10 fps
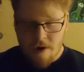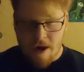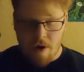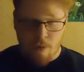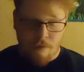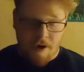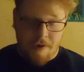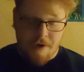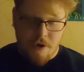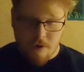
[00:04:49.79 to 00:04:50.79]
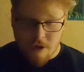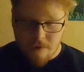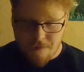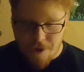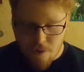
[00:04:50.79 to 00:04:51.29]
Now we move on to the
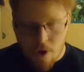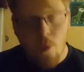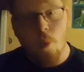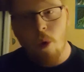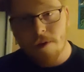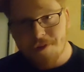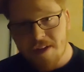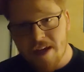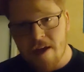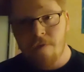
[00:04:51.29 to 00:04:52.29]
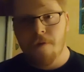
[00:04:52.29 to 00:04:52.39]
yucca. The yucca, once again,